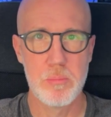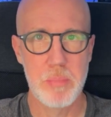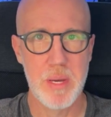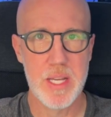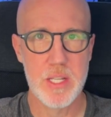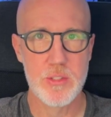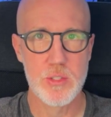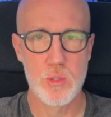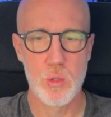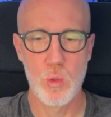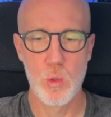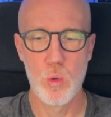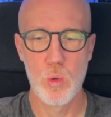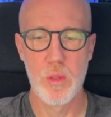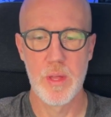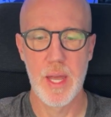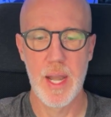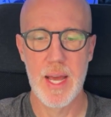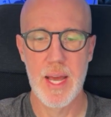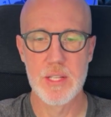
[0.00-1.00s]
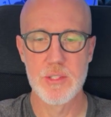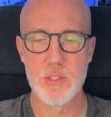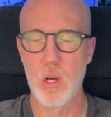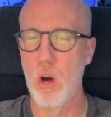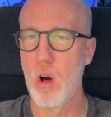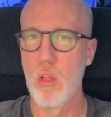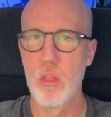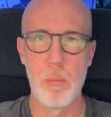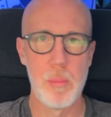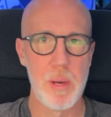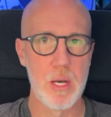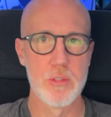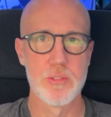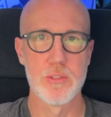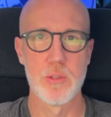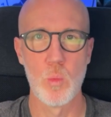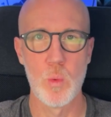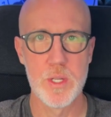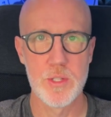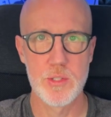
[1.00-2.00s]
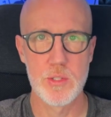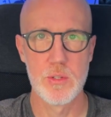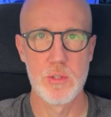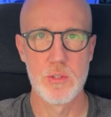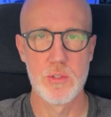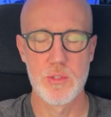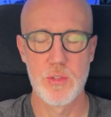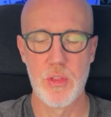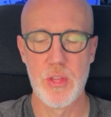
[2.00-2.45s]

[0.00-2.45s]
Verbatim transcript: based tool that has all the bells and whistles,